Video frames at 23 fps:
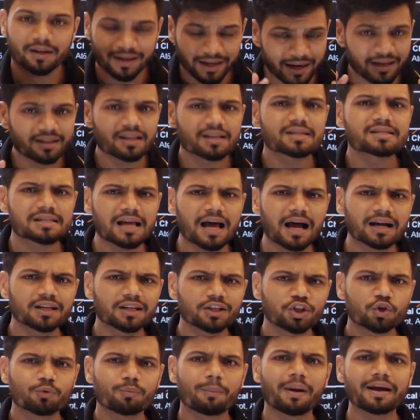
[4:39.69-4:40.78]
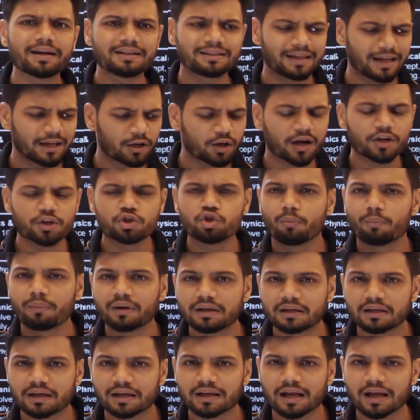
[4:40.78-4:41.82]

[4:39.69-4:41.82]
In the starting, you might take a numerical